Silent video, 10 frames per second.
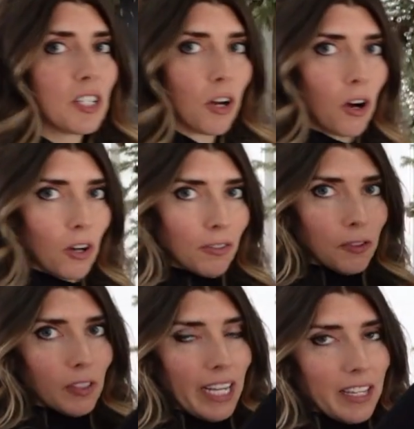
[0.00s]
tall
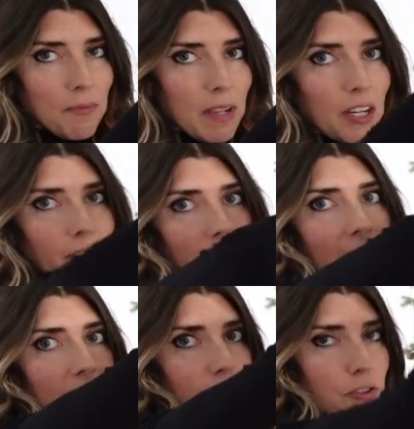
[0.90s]
full-length mirror and then
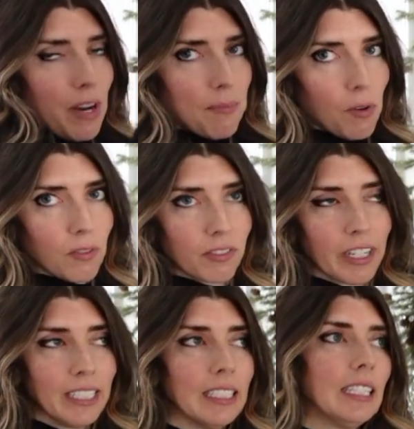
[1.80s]
have it drape over
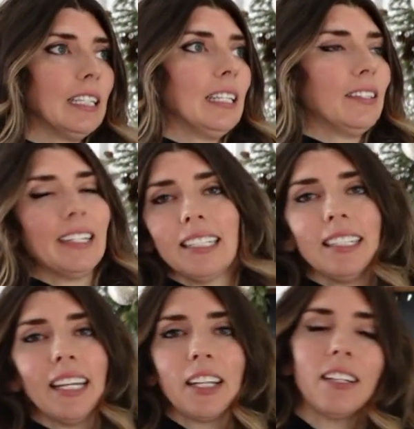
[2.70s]
it. Well,
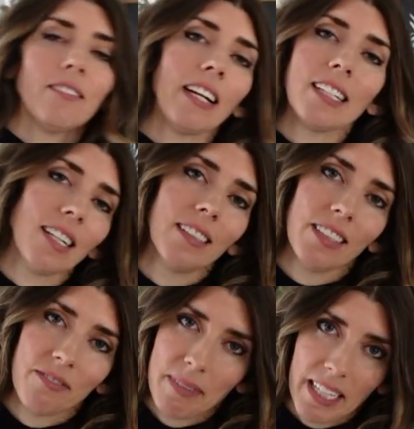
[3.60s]
I couldn't find a tall
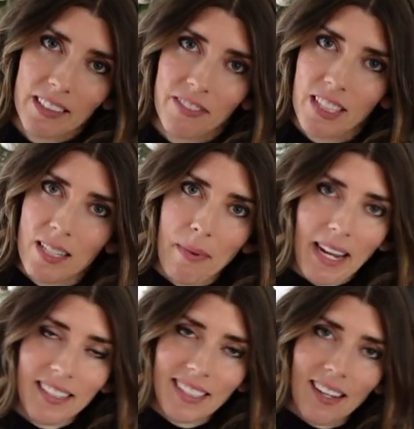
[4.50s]
enough mirror for the
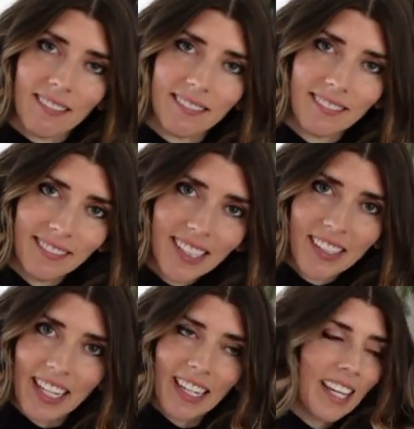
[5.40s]
space, so it's
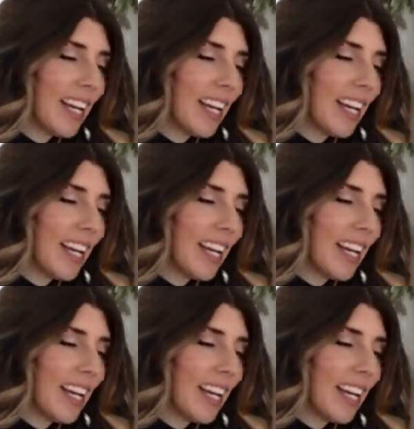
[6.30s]
all good.